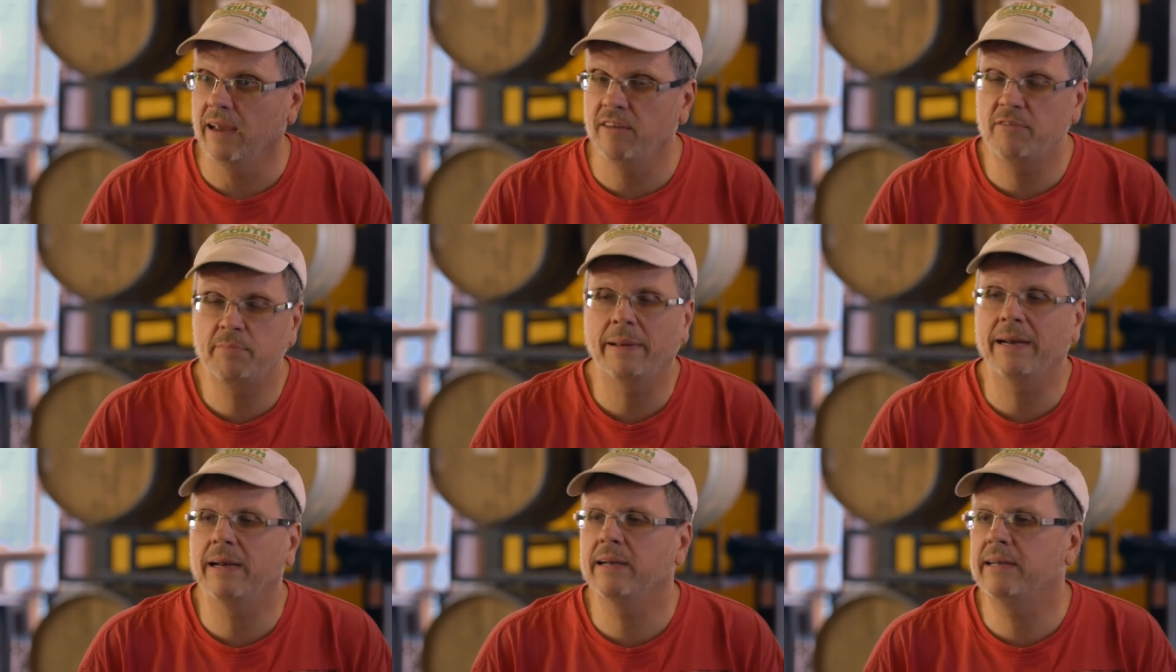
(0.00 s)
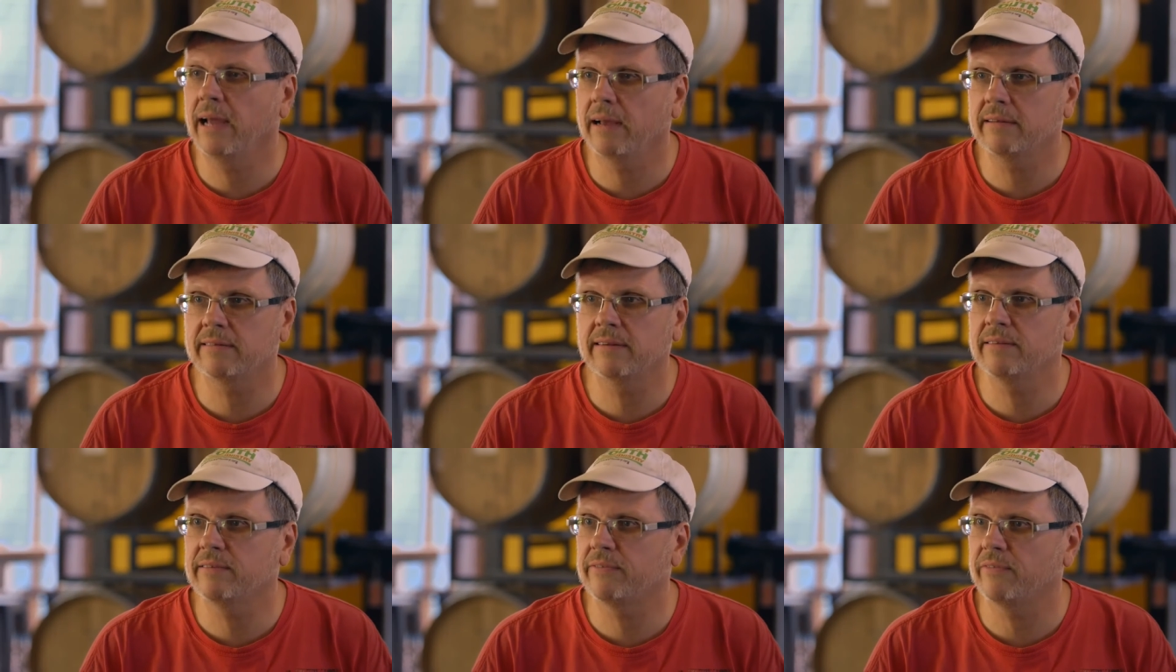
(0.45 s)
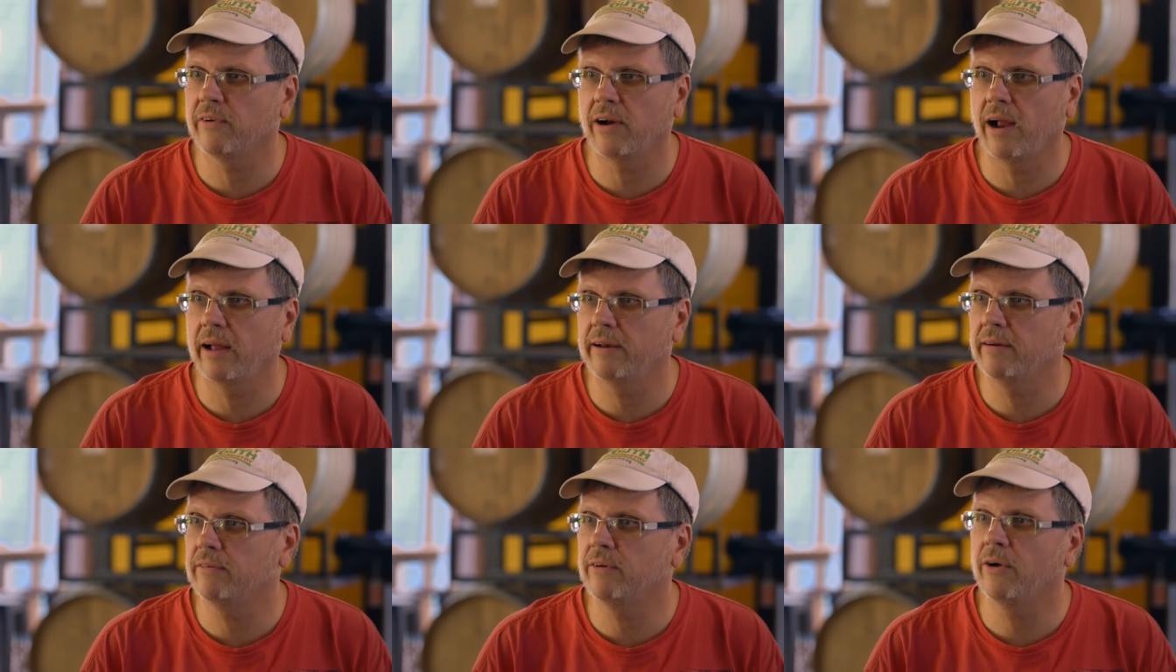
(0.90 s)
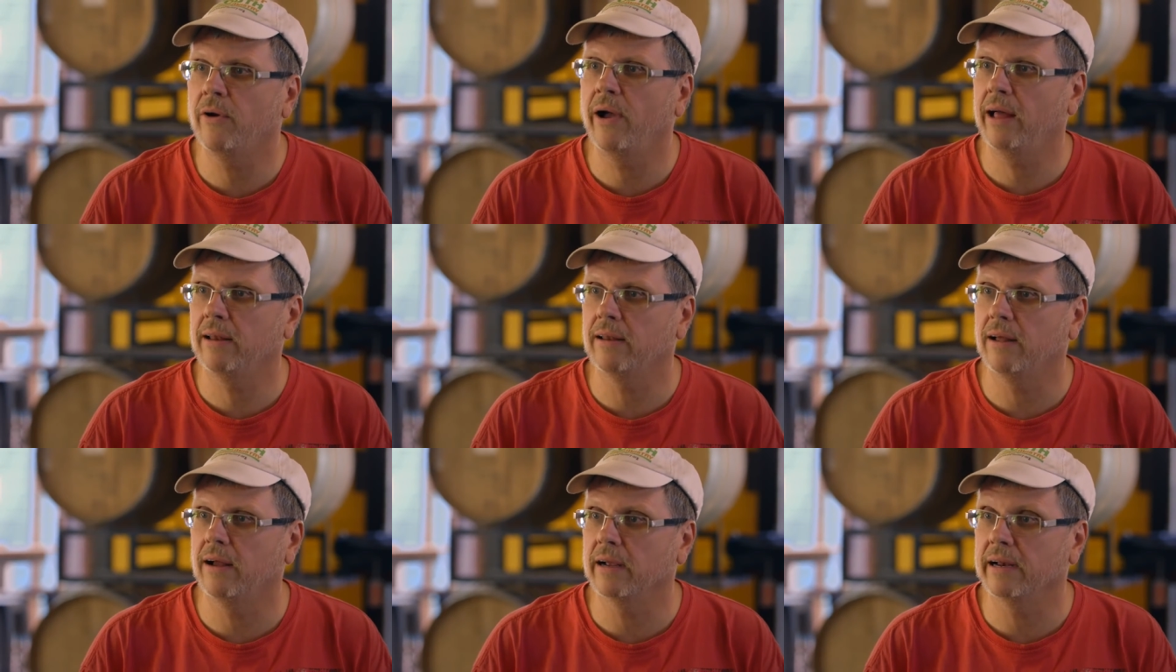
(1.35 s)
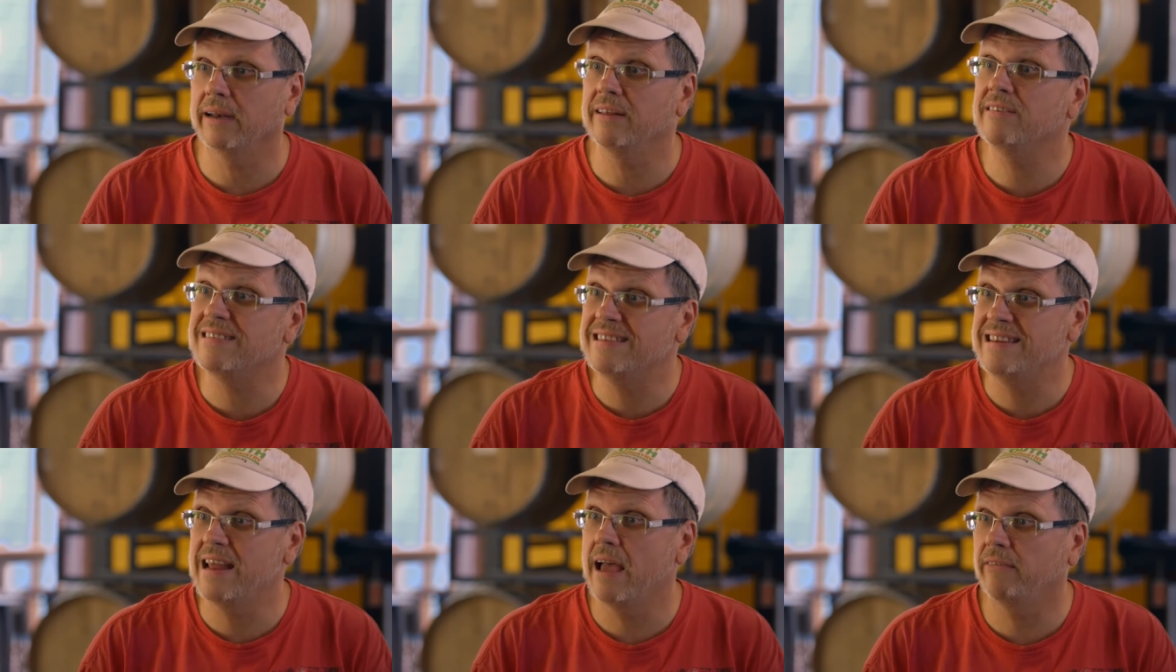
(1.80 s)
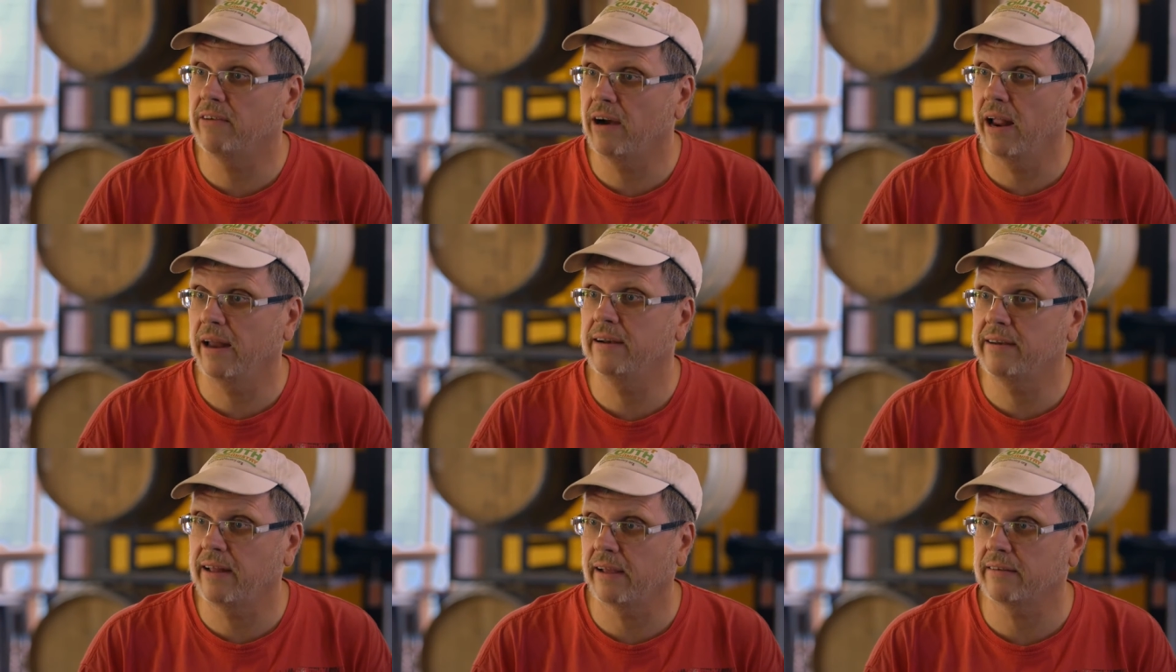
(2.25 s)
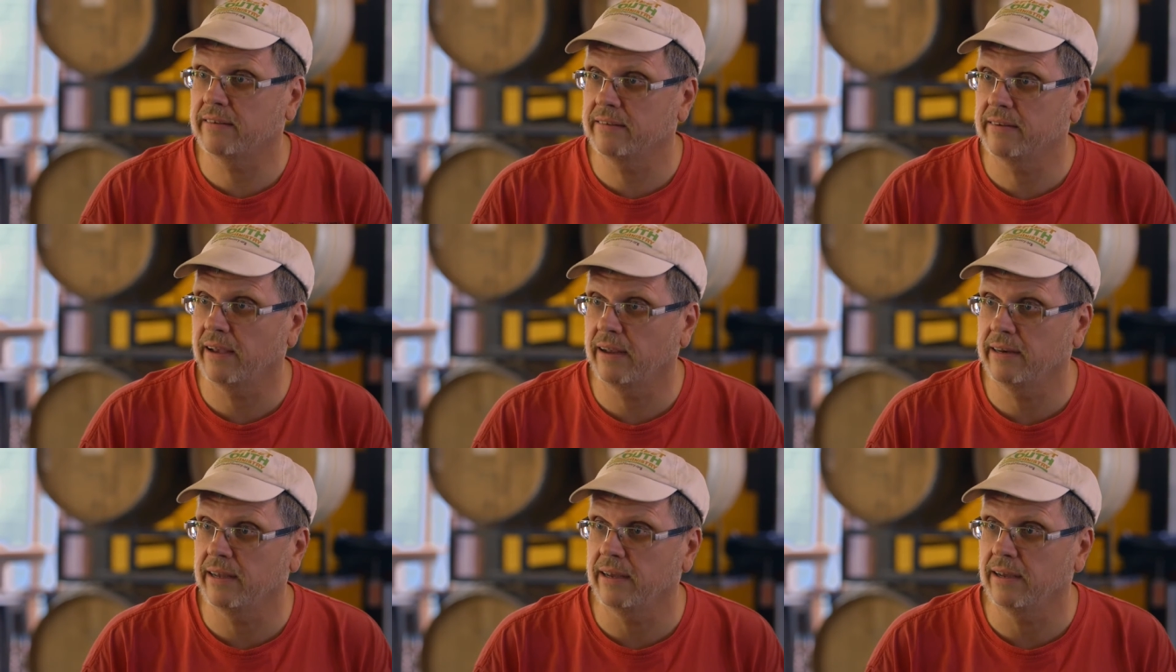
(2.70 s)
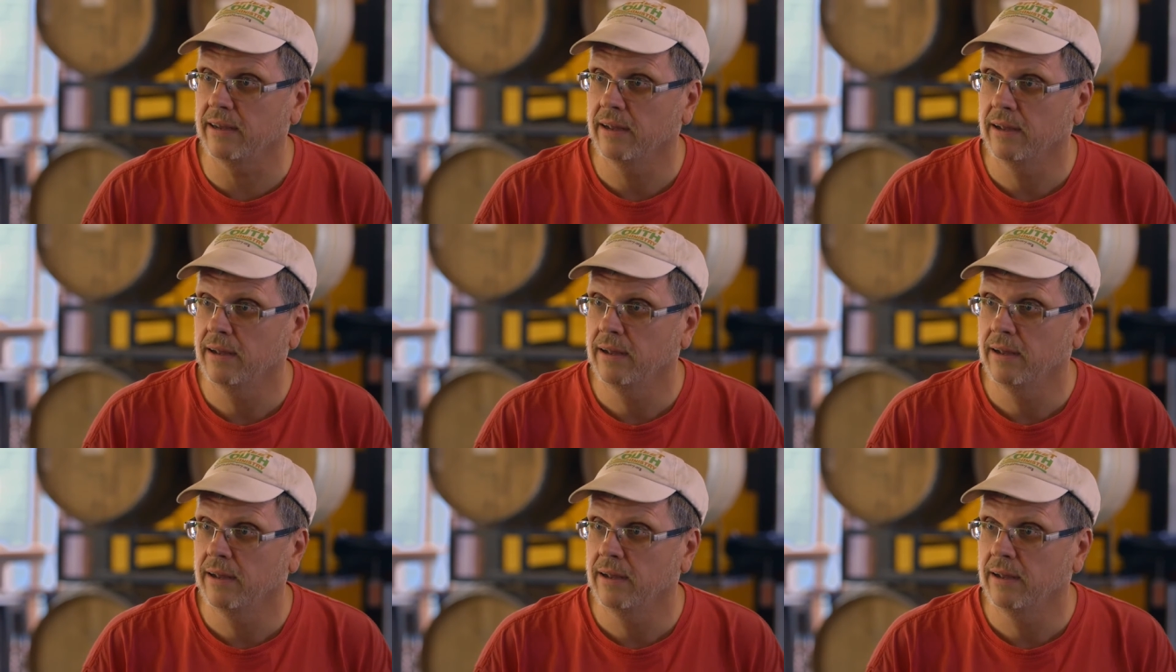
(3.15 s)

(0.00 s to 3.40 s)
He's been in Texas for I don't know how long, and he's never had a Texas I D